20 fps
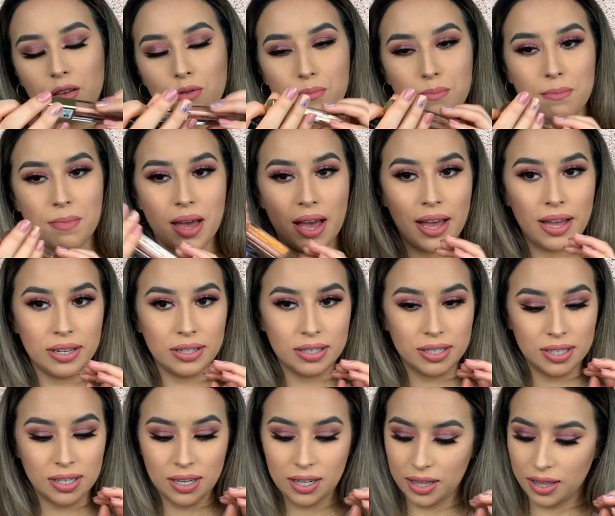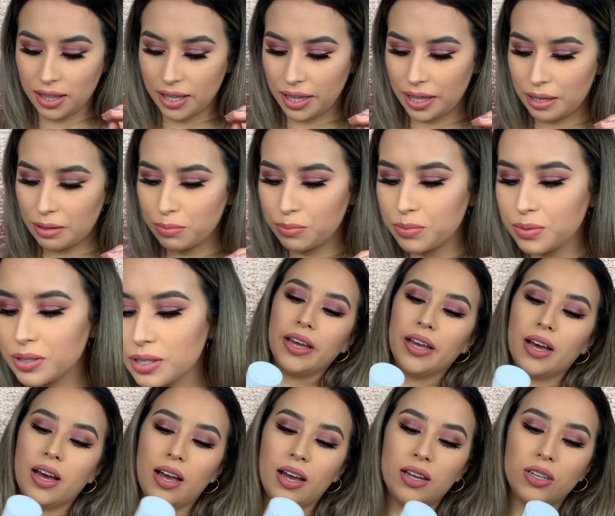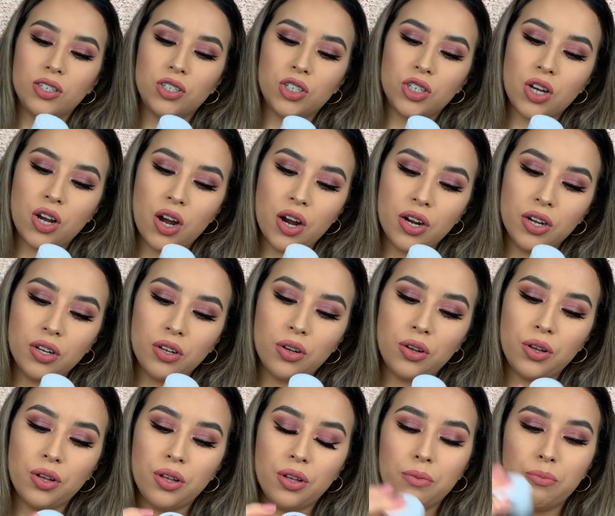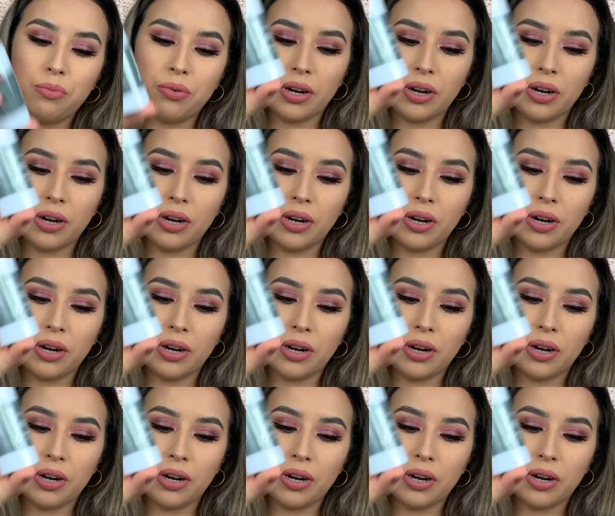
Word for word: matte lips. I got Charcoal